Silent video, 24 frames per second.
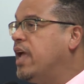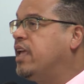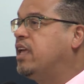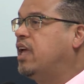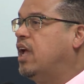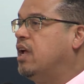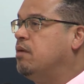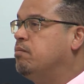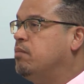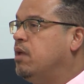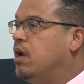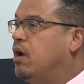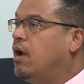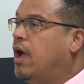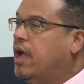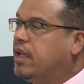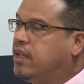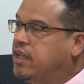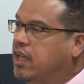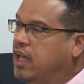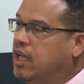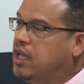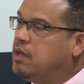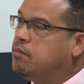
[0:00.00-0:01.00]
I came there, I
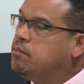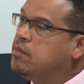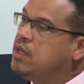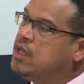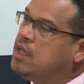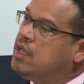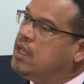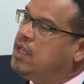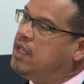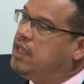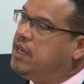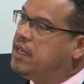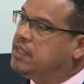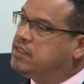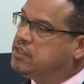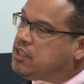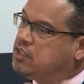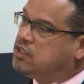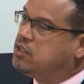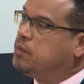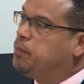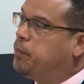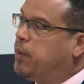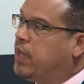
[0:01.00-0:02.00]
came in
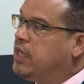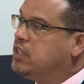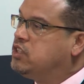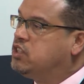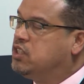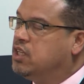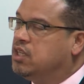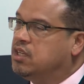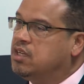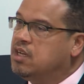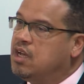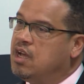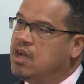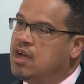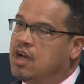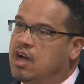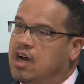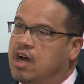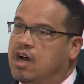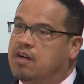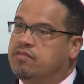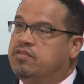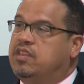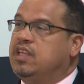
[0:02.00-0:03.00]
anticipation
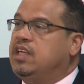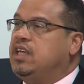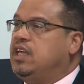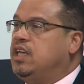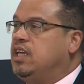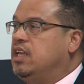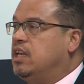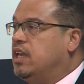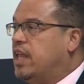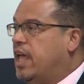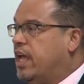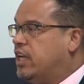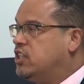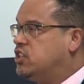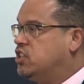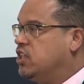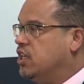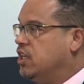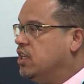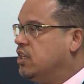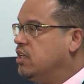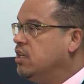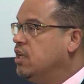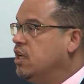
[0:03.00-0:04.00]
of the
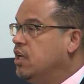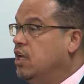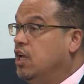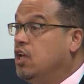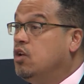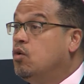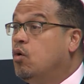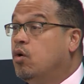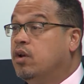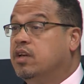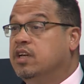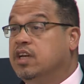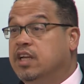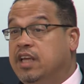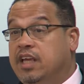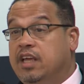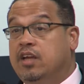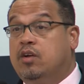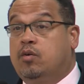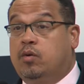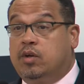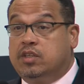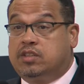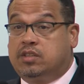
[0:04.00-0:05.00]
election in order to
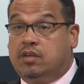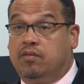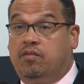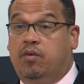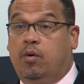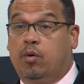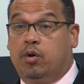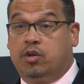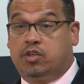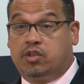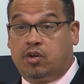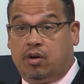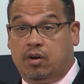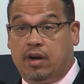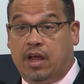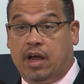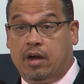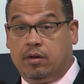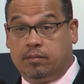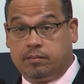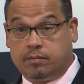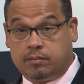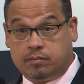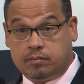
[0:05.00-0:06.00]
increase the voter
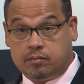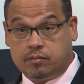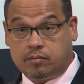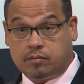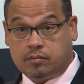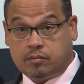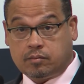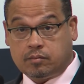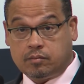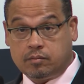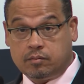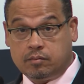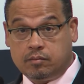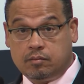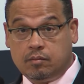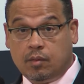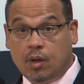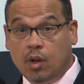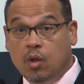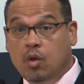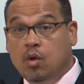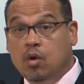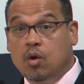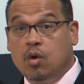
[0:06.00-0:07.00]
turnout.
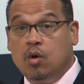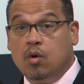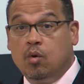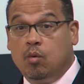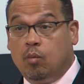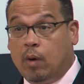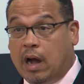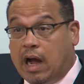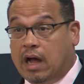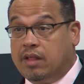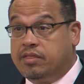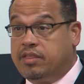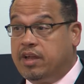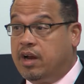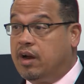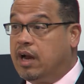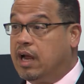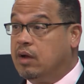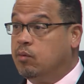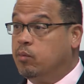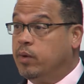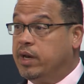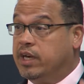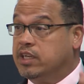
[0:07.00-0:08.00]
While there,
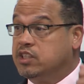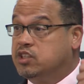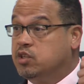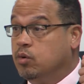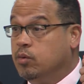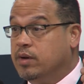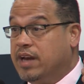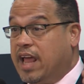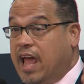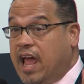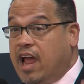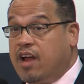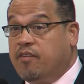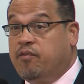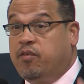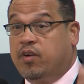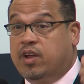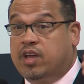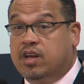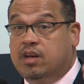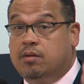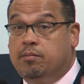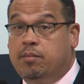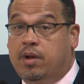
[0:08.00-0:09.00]
I went into an
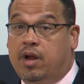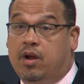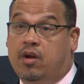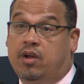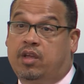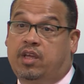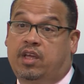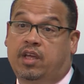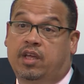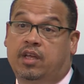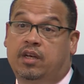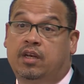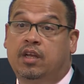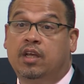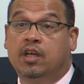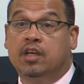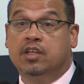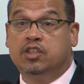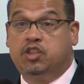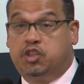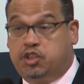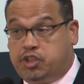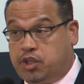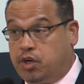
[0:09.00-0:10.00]
African-American
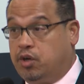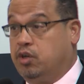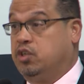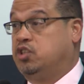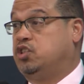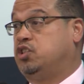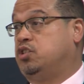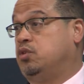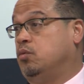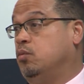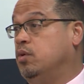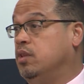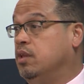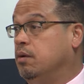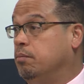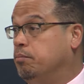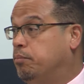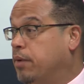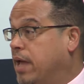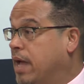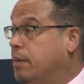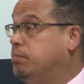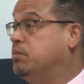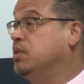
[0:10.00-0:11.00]
church with a
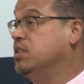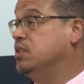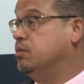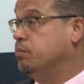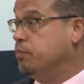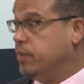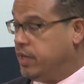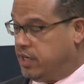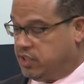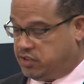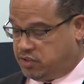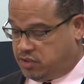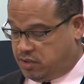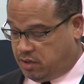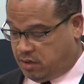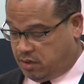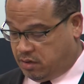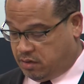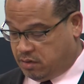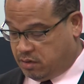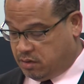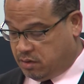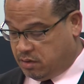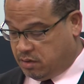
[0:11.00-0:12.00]
Baptist minister.
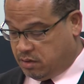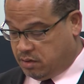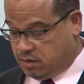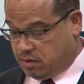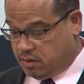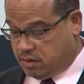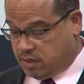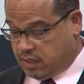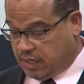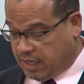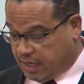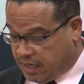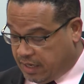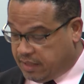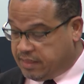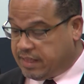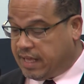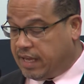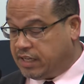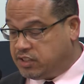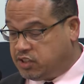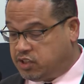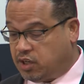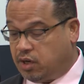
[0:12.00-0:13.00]
And in
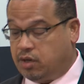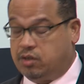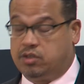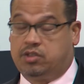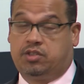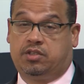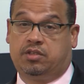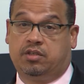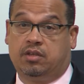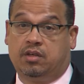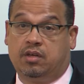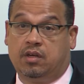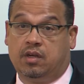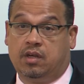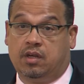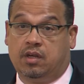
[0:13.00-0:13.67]
that church,